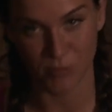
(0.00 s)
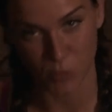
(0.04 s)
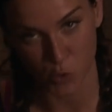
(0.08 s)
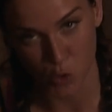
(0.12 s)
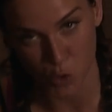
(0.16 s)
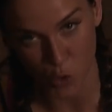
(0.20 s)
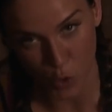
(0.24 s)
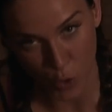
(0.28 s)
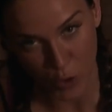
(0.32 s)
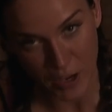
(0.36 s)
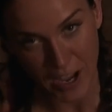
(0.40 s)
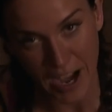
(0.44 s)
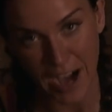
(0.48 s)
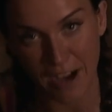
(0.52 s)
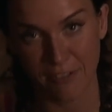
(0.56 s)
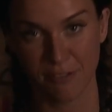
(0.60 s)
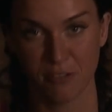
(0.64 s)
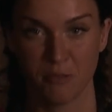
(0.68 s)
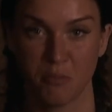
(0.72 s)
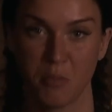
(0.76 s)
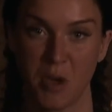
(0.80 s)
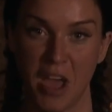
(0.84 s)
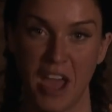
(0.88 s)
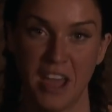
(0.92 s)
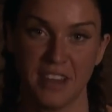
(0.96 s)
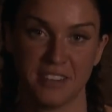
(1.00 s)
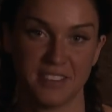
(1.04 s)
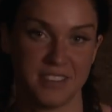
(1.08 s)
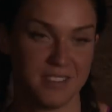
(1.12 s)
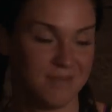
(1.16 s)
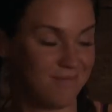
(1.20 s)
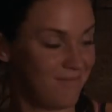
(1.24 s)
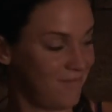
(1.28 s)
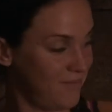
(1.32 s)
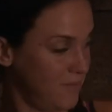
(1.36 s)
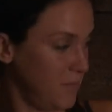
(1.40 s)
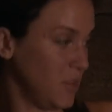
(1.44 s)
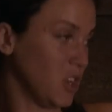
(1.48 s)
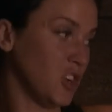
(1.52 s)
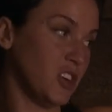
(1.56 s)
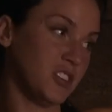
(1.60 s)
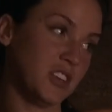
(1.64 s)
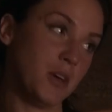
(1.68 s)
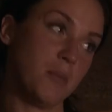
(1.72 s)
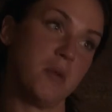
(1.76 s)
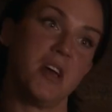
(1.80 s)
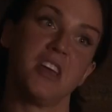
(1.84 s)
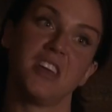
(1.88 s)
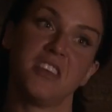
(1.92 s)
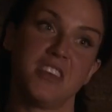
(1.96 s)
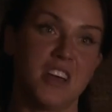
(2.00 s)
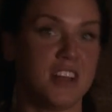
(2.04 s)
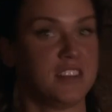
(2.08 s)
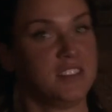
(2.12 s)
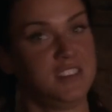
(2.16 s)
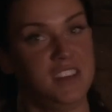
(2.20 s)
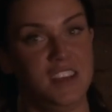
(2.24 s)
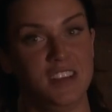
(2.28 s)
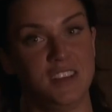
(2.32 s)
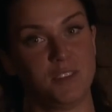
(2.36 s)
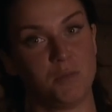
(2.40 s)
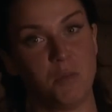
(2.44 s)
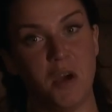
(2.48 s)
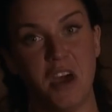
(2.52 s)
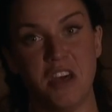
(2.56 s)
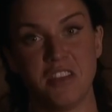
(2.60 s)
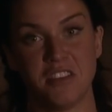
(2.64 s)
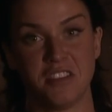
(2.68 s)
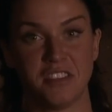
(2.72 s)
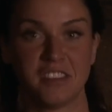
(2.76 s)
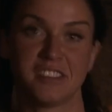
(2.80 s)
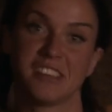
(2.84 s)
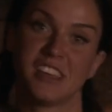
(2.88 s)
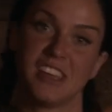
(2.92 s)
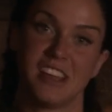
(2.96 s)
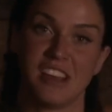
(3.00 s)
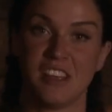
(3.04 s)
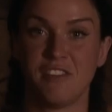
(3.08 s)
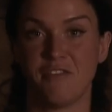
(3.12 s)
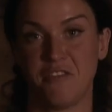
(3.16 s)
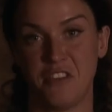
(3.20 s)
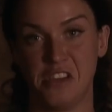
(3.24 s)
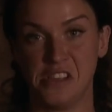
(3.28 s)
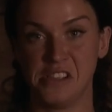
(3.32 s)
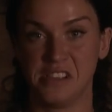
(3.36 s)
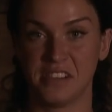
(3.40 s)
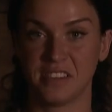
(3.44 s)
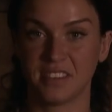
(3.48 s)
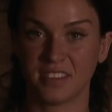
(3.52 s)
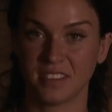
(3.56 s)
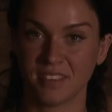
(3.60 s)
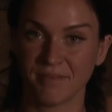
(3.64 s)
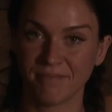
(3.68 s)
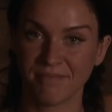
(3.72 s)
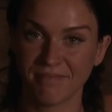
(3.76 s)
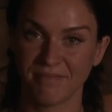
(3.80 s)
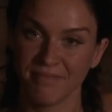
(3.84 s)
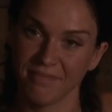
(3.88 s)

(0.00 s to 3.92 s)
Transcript: No, you haven't, pet, because I bet you that tastes better than skinny feels.